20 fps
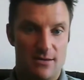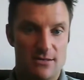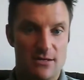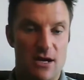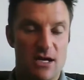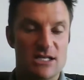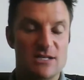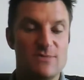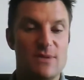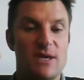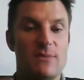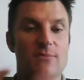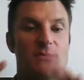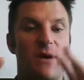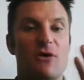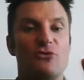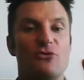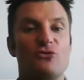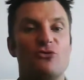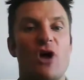Taught to me by
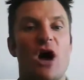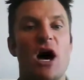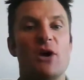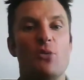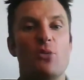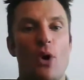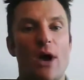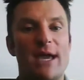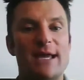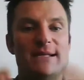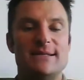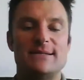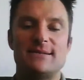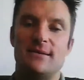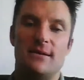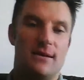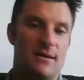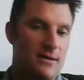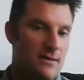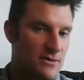Ron White,
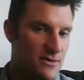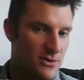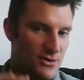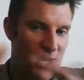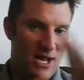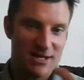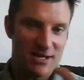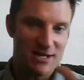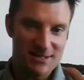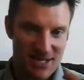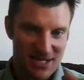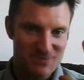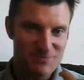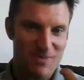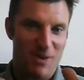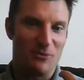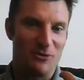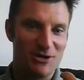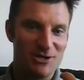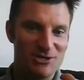the United States
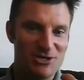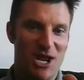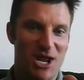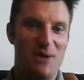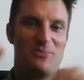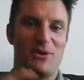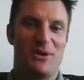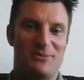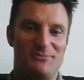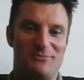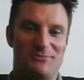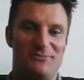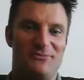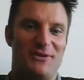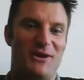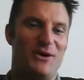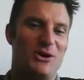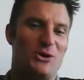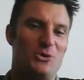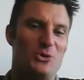Memory Champion.
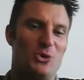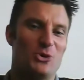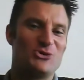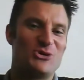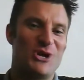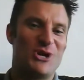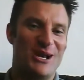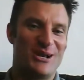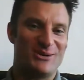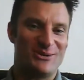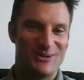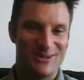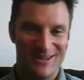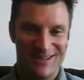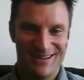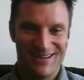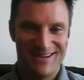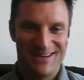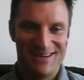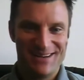Very cool title.
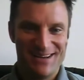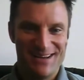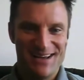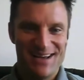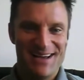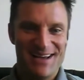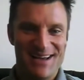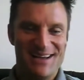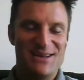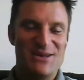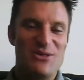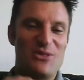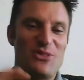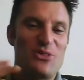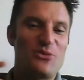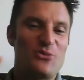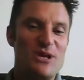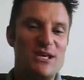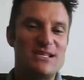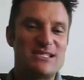
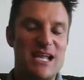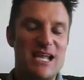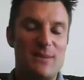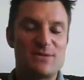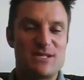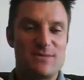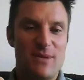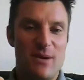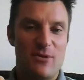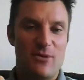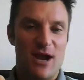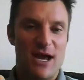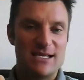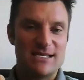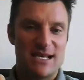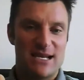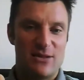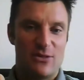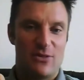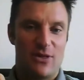3 steps to
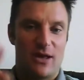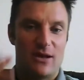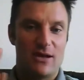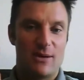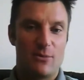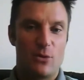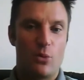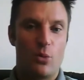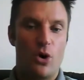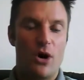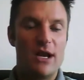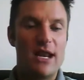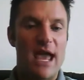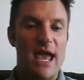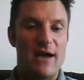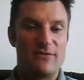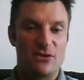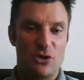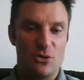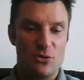memorize anything. Number 1,
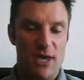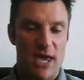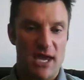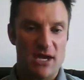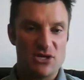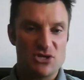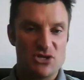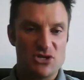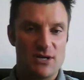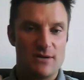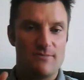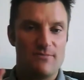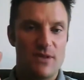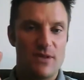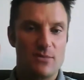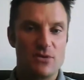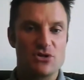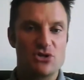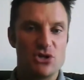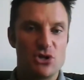have a location.
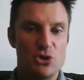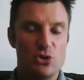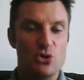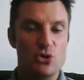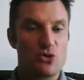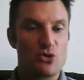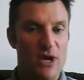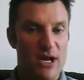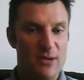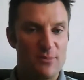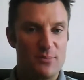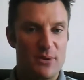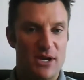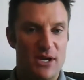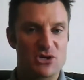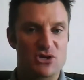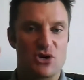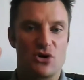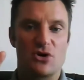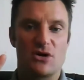Number 2, create a
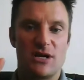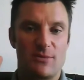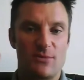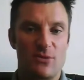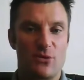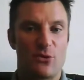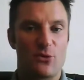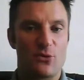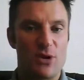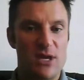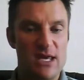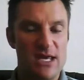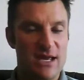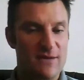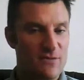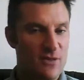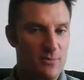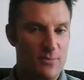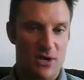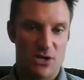picture. Number 3,
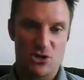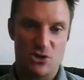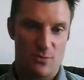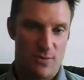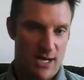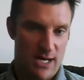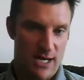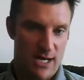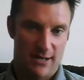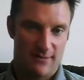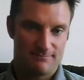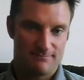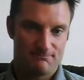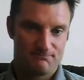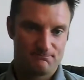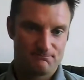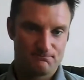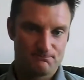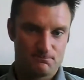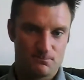give the picture meaning.
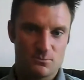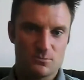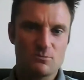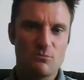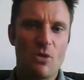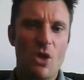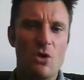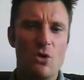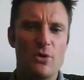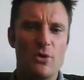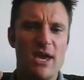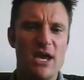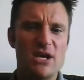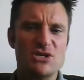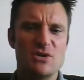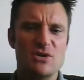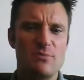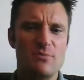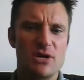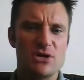
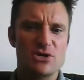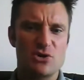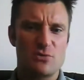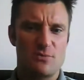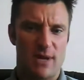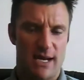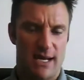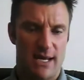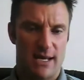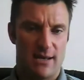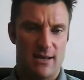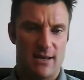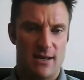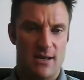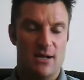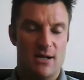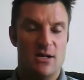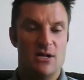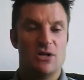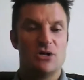Location, picture, meaning.
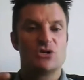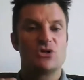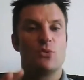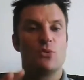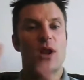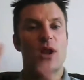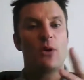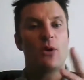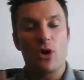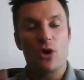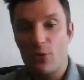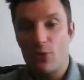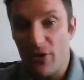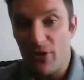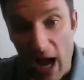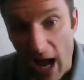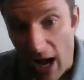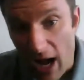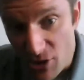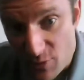So when I work with
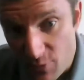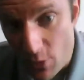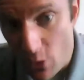college